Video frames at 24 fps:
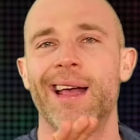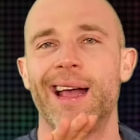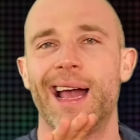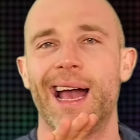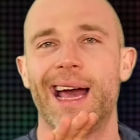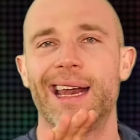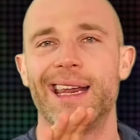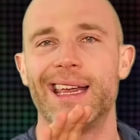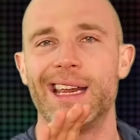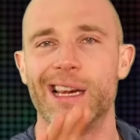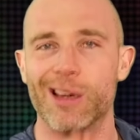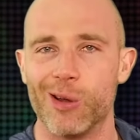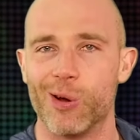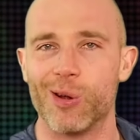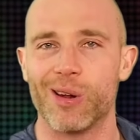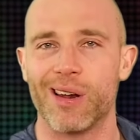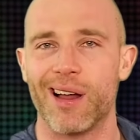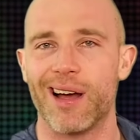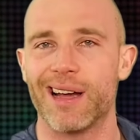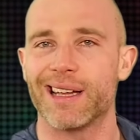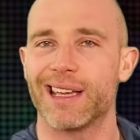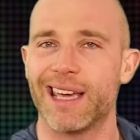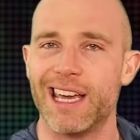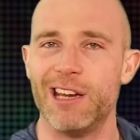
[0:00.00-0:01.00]
and he looked
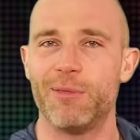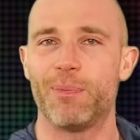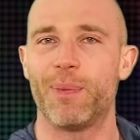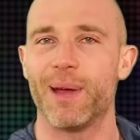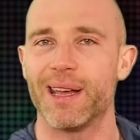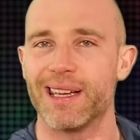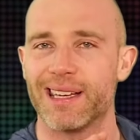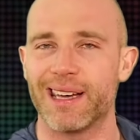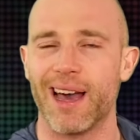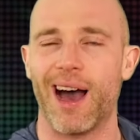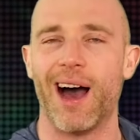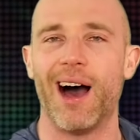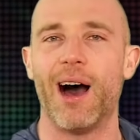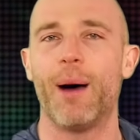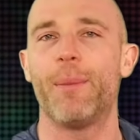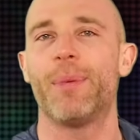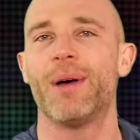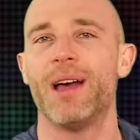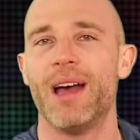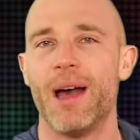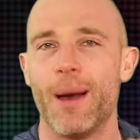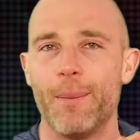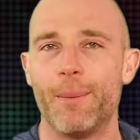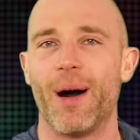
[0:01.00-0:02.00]
like he'd been cut up
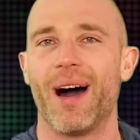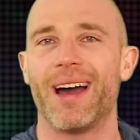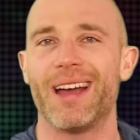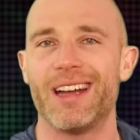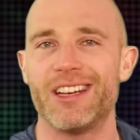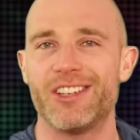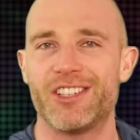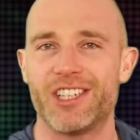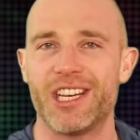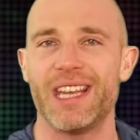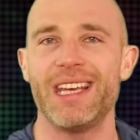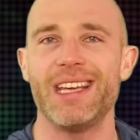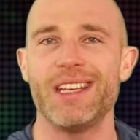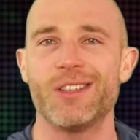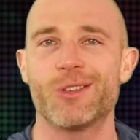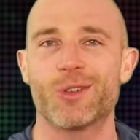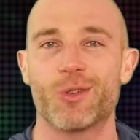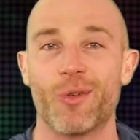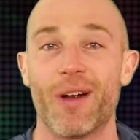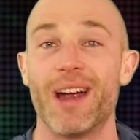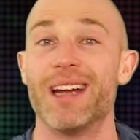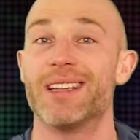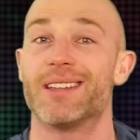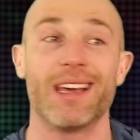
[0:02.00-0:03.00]
by a cheese
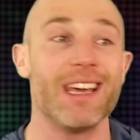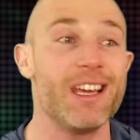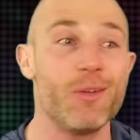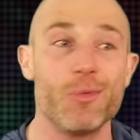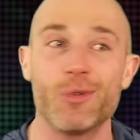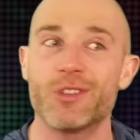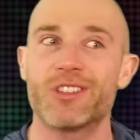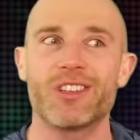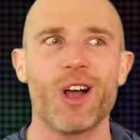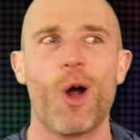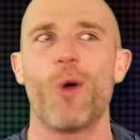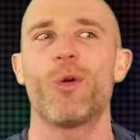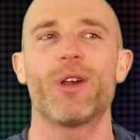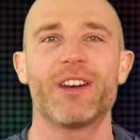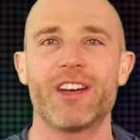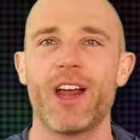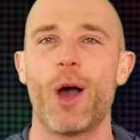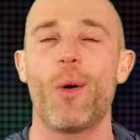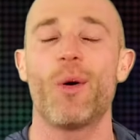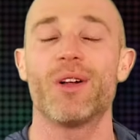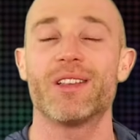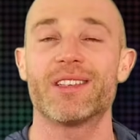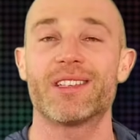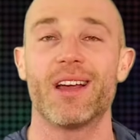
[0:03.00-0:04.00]
grater. He was told in
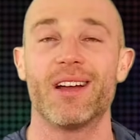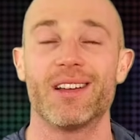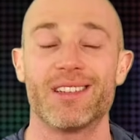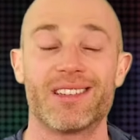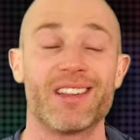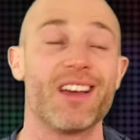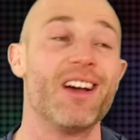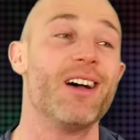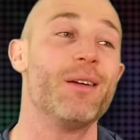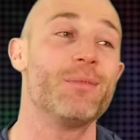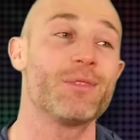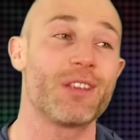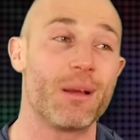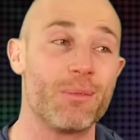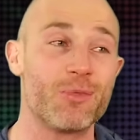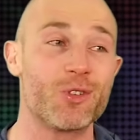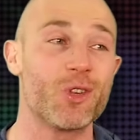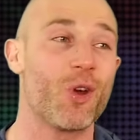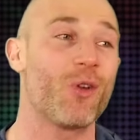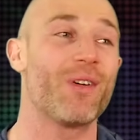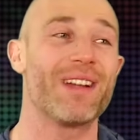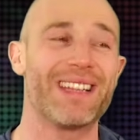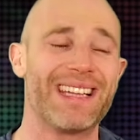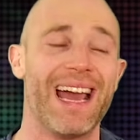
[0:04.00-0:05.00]
no uncertain terms, I'm
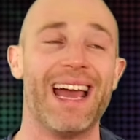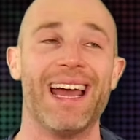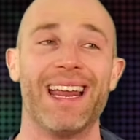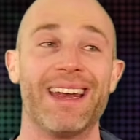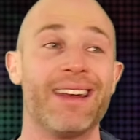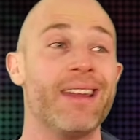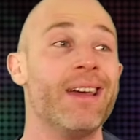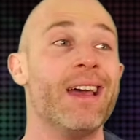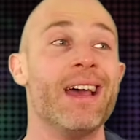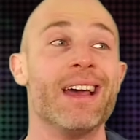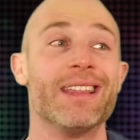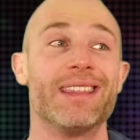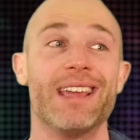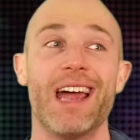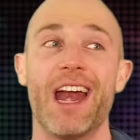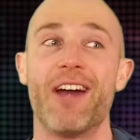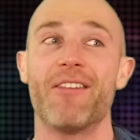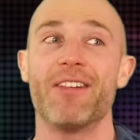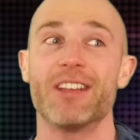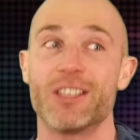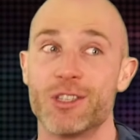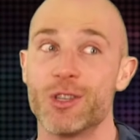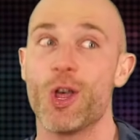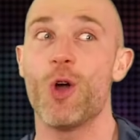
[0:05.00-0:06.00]
sorry Ken, there
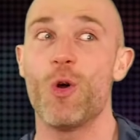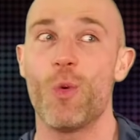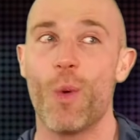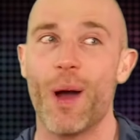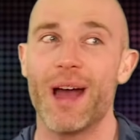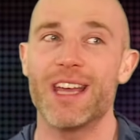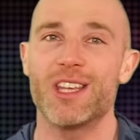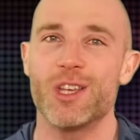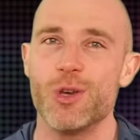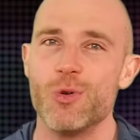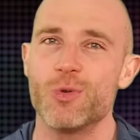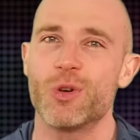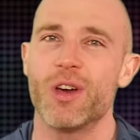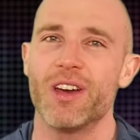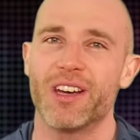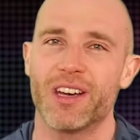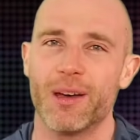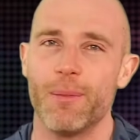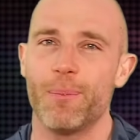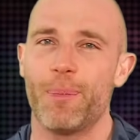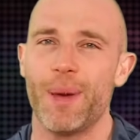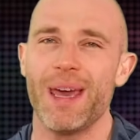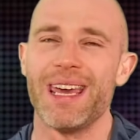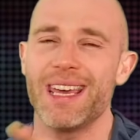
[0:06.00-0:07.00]
is no way you can
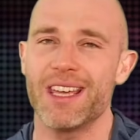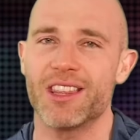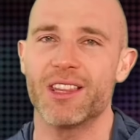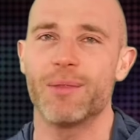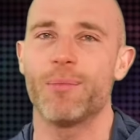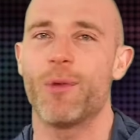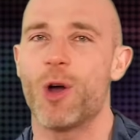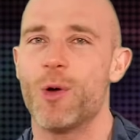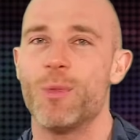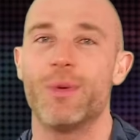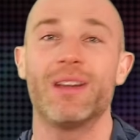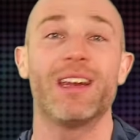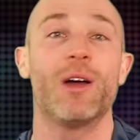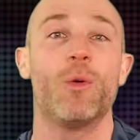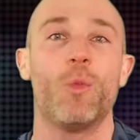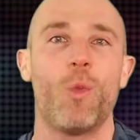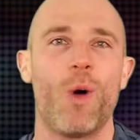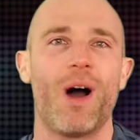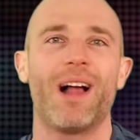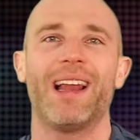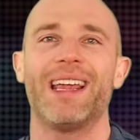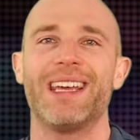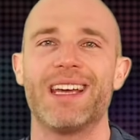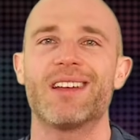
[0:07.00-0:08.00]
compete at the moment. And
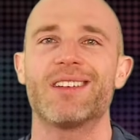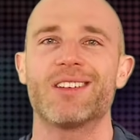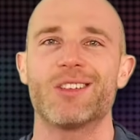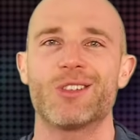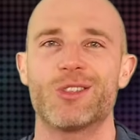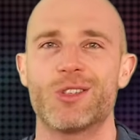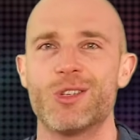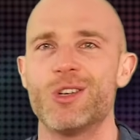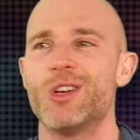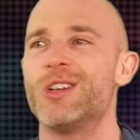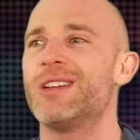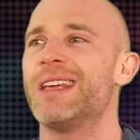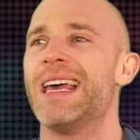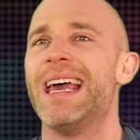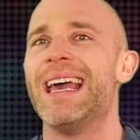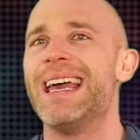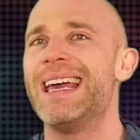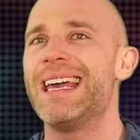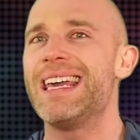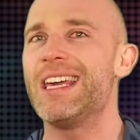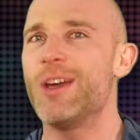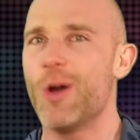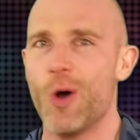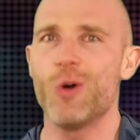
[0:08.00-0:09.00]
while he understood,
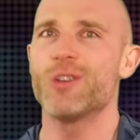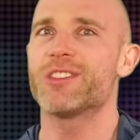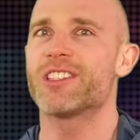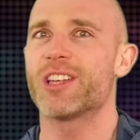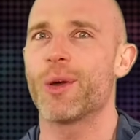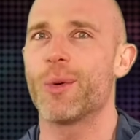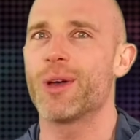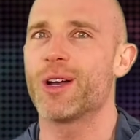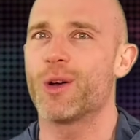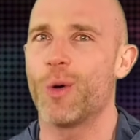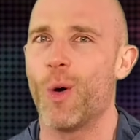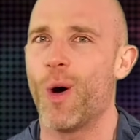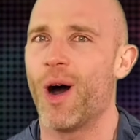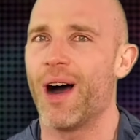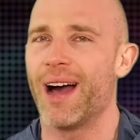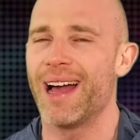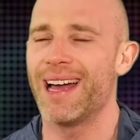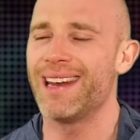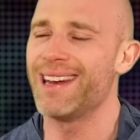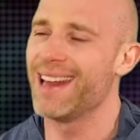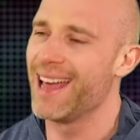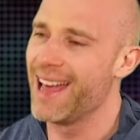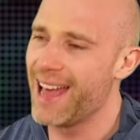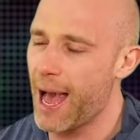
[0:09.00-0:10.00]
he also
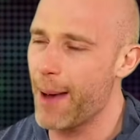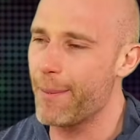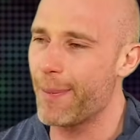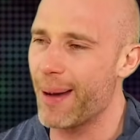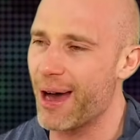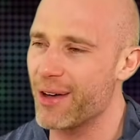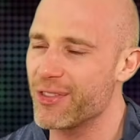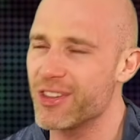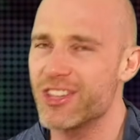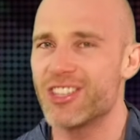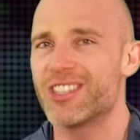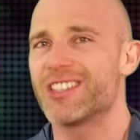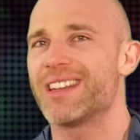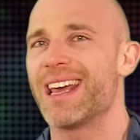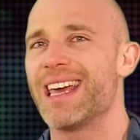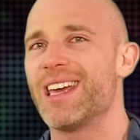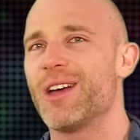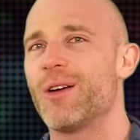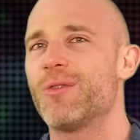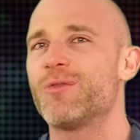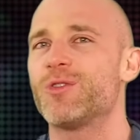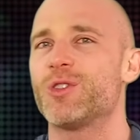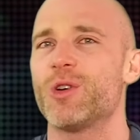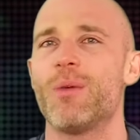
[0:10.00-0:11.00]
inquired about the state
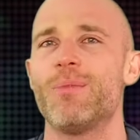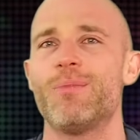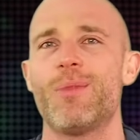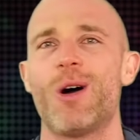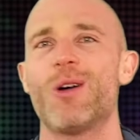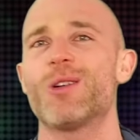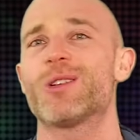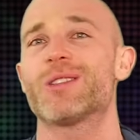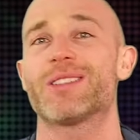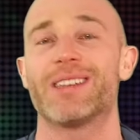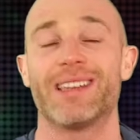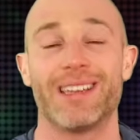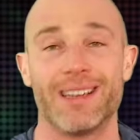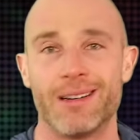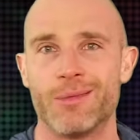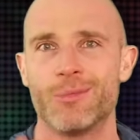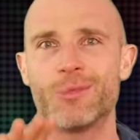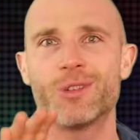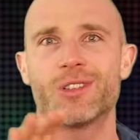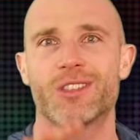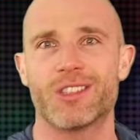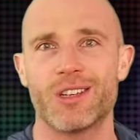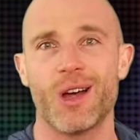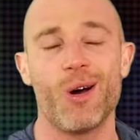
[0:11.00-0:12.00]
of Jon Moxley and
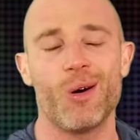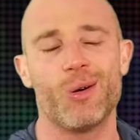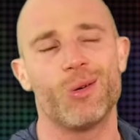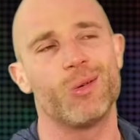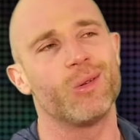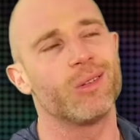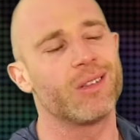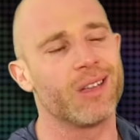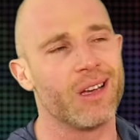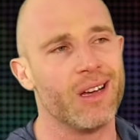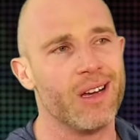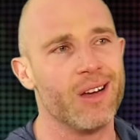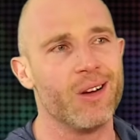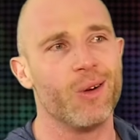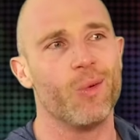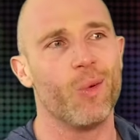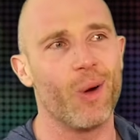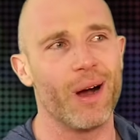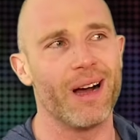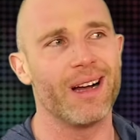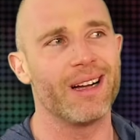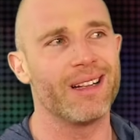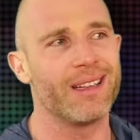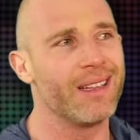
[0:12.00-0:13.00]
was told,
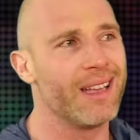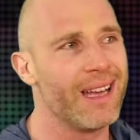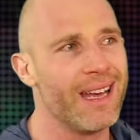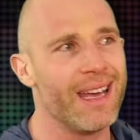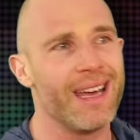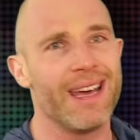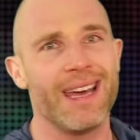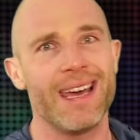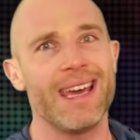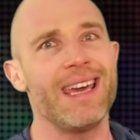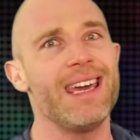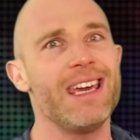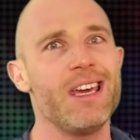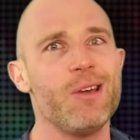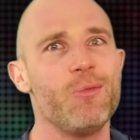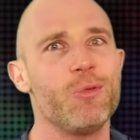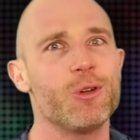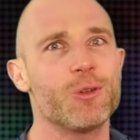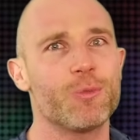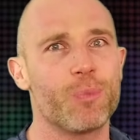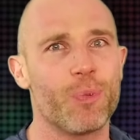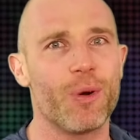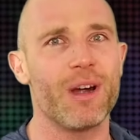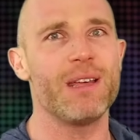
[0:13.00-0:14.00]
well, he was
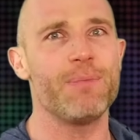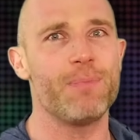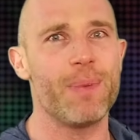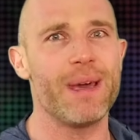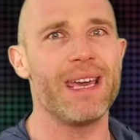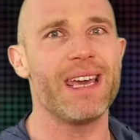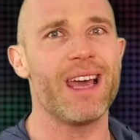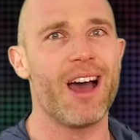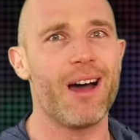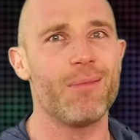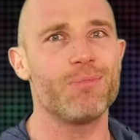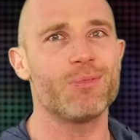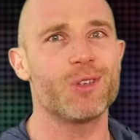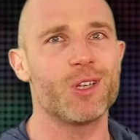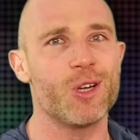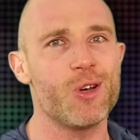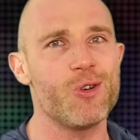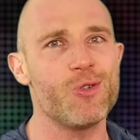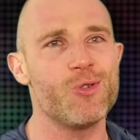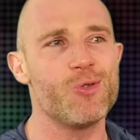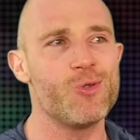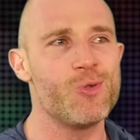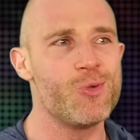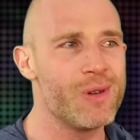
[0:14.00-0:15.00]
pretty beat up
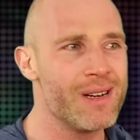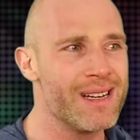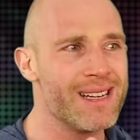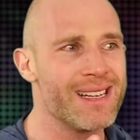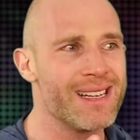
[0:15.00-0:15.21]
too,